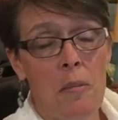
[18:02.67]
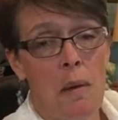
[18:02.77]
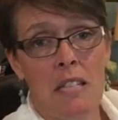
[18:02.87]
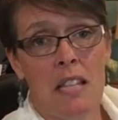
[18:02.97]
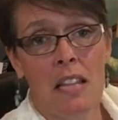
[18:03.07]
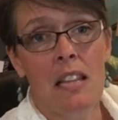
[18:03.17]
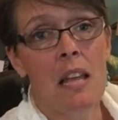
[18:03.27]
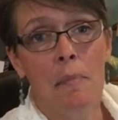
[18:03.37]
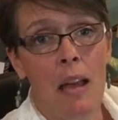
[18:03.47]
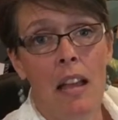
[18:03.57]
the best thing that
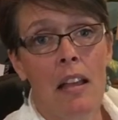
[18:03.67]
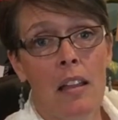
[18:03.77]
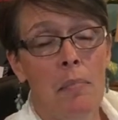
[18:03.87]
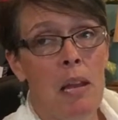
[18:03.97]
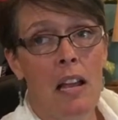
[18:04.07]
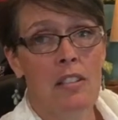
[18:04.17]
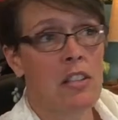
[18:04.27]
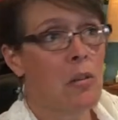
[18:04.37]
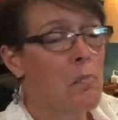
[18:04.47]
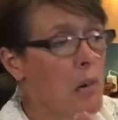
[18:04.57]
they make because
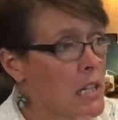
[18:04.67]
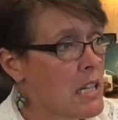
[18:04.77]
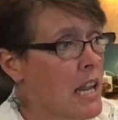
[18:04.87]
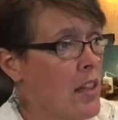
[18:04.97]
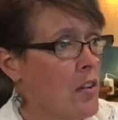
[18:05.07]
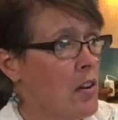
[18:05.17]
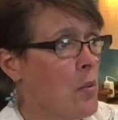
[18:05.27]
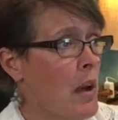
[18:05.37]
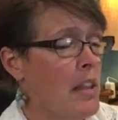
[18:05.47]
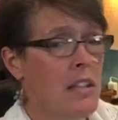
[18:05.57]
they're put together in a
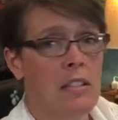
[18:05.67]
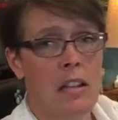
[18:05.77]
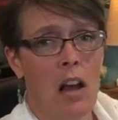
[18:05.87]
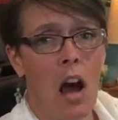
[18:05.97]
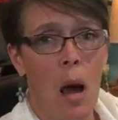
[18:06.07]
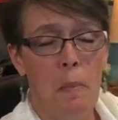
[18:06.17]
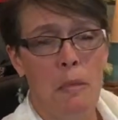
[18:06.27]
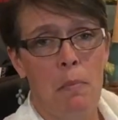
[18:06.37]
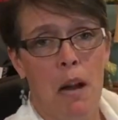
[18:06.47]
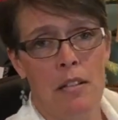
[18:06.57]
way that's going to
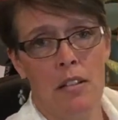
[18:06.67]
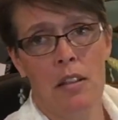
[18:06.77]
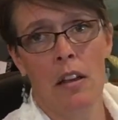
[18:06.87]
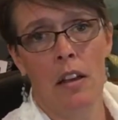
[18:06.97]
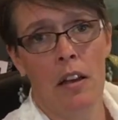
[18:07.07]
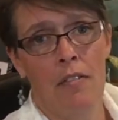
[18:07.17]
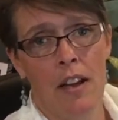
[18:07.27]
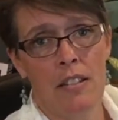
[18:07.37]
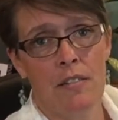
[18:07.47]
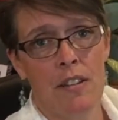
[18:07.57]
optimize the
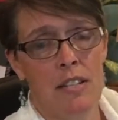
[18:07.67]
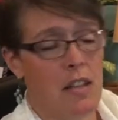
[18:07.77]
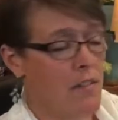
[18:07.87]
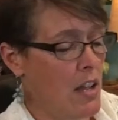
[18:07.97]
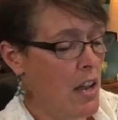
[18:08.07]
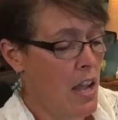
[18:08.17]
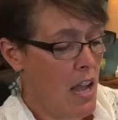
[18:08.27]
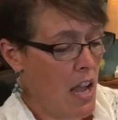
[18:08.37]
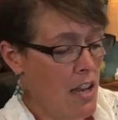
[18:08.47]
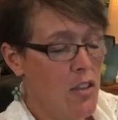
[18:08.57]
effectiveness of it,
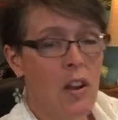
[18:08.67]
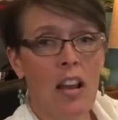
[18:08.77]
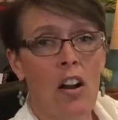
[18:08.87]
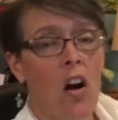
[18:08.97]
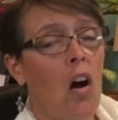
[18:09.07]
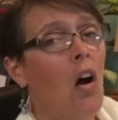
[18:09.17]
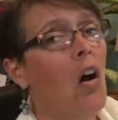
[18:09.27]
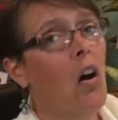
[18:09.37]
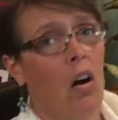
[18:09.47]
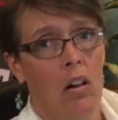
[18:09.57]
and you get it
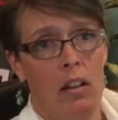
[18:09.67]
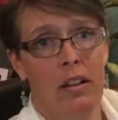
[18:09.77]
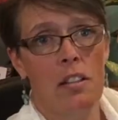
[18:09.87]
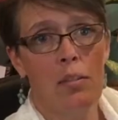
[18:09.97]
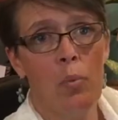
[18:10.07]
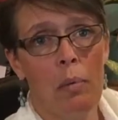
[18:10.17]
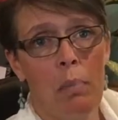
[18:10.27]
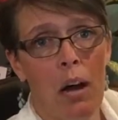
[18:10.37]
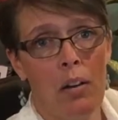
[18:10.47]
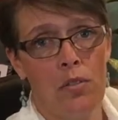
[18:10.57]
all in this one
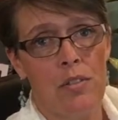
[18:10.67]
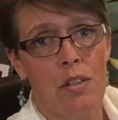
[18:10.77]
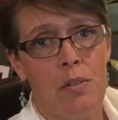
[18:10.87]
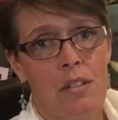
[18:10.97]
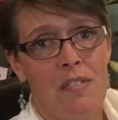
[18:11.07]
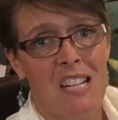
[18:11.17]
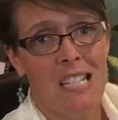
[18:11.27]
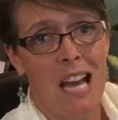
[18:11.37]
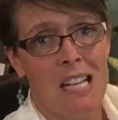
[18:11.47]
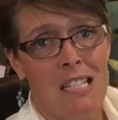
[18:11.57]
bottle, so it's
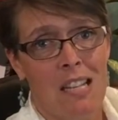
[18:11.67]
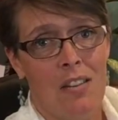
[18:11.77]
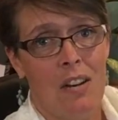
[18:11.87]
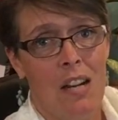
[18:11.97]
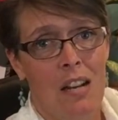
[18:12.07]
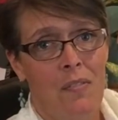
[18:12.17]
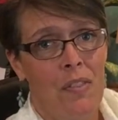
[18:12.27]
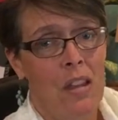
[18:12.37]
fantastic, right?